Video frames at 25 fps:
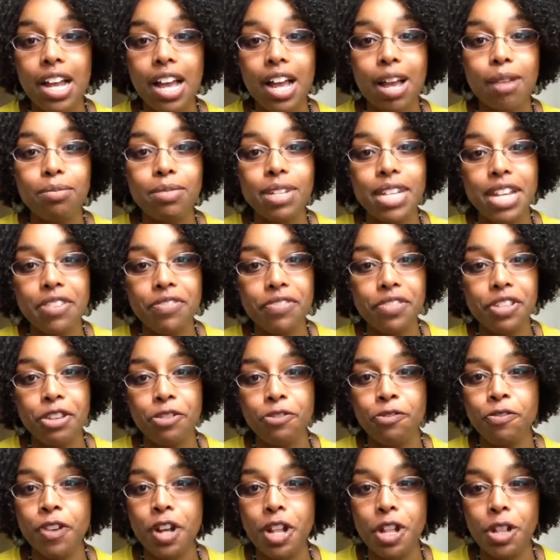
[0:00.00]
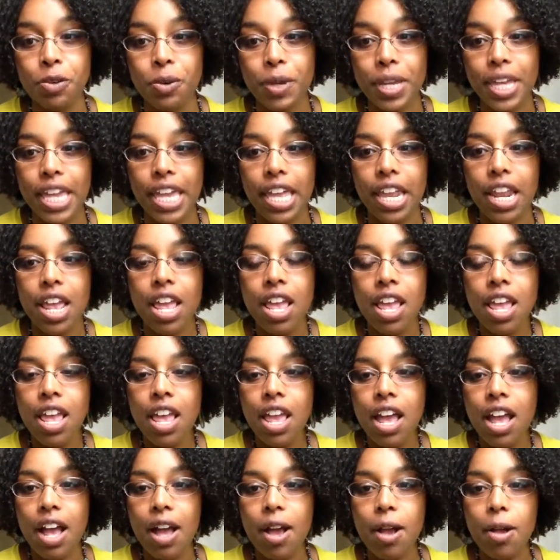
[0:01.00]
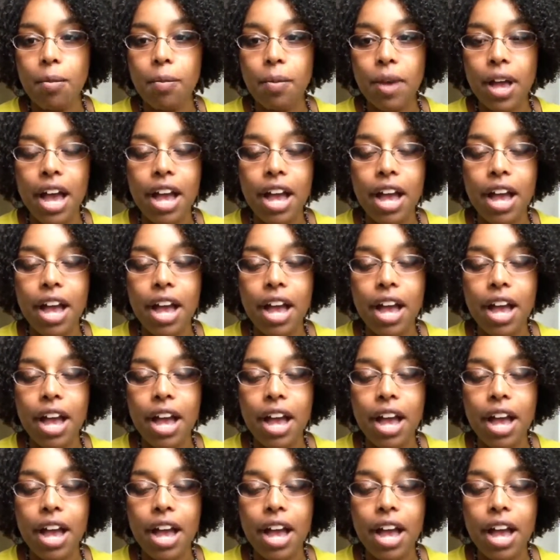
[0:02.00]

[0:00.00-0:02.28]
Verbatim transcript: I'm definitely following it. Um,